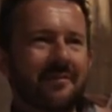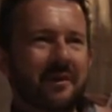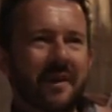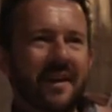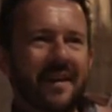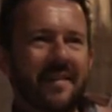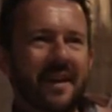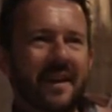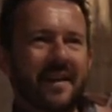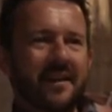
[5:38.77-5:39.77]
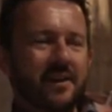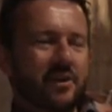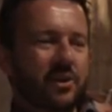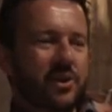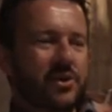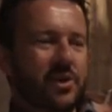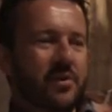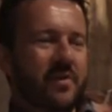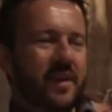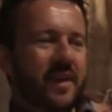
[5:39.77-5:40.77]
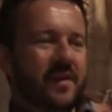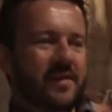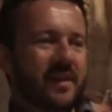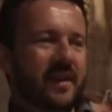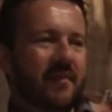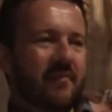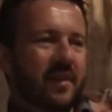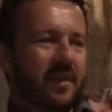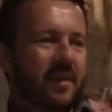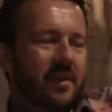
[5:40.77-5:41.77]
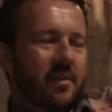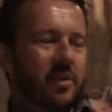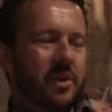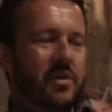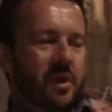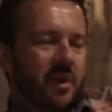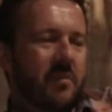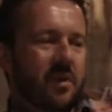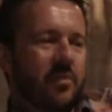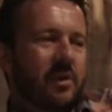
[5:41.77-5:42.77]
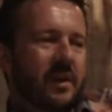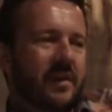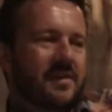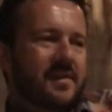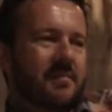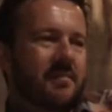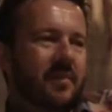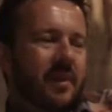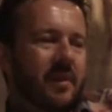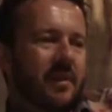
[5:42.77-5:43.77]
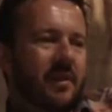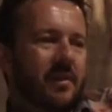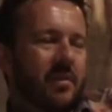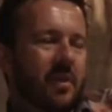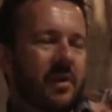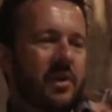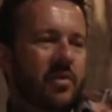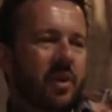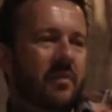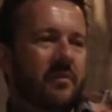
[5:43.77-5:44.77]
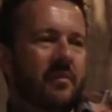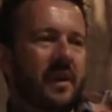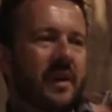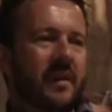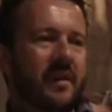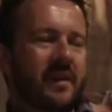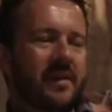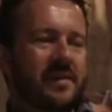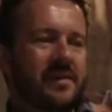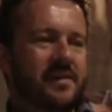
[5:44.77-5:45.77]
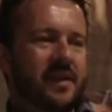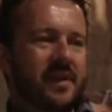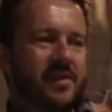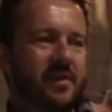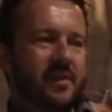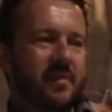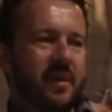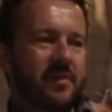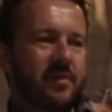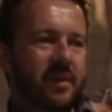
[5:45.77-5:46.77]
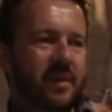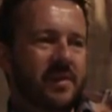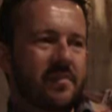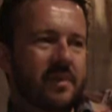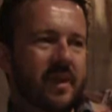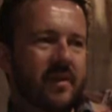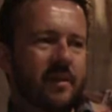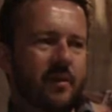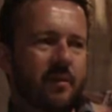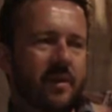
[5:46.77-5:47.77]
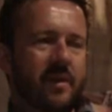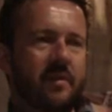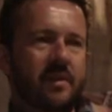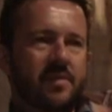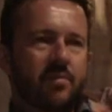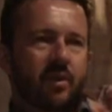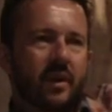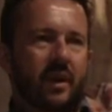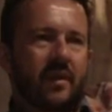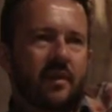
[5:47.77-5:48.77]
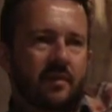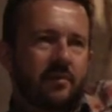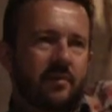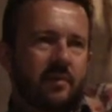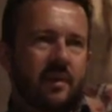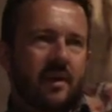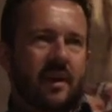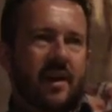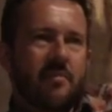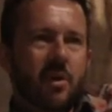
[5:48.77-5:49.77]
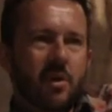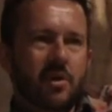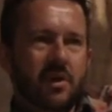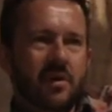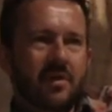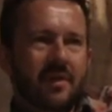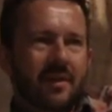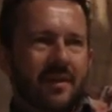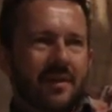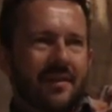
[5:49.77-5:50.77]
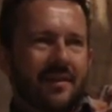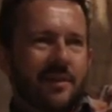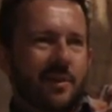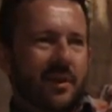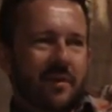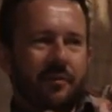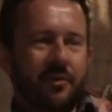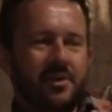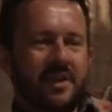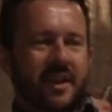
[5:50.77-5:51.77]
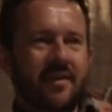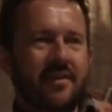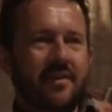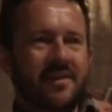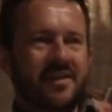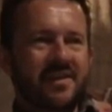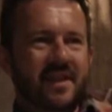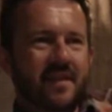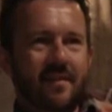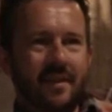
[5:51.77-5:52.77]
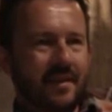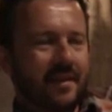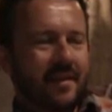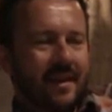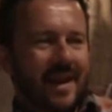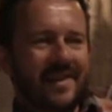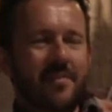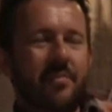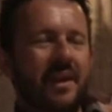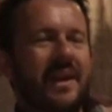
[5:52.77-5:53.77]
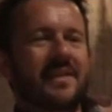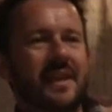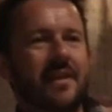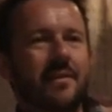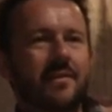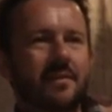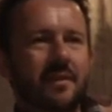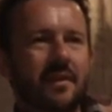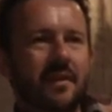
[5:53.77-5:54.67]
right? And that there's certain things that when you talk about realism, what you want from that is a certain amount of realism that you feel is bringing you an emotion. Like the first kill is a scene that, as it plays out,